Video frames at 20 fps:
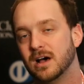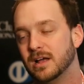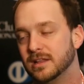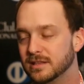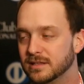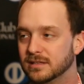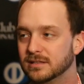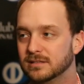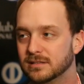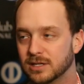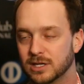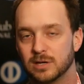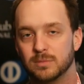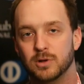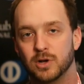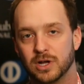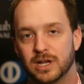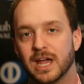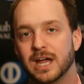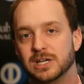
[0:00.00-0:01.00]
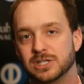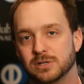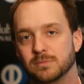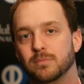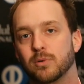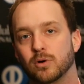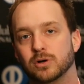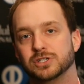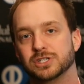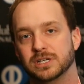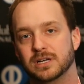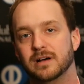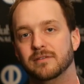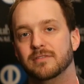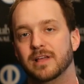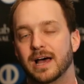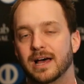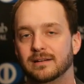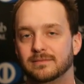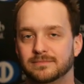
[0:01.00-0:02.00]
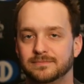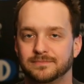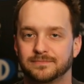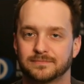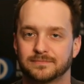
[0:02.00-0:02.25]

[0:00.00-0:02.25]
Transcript: on the communication portion of that.